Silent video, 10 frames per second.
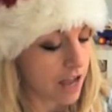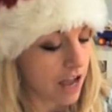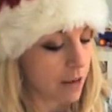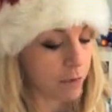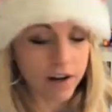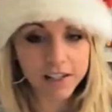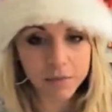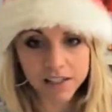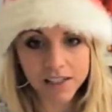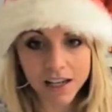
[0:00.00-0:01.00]
amaretti
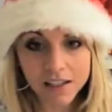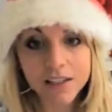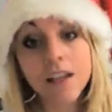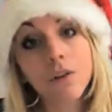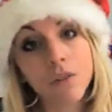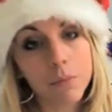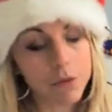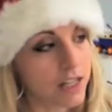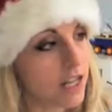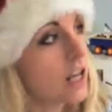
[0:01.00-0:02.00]
biscuits because they look really
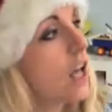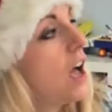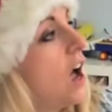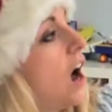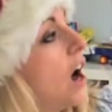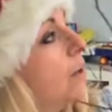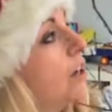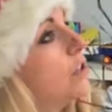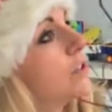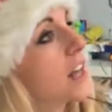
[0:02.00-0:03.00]
pretty. And
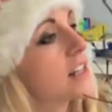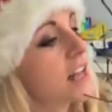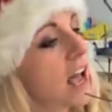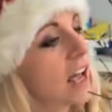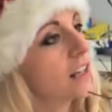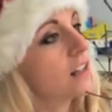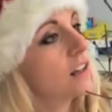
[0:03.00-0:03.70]
use that to hang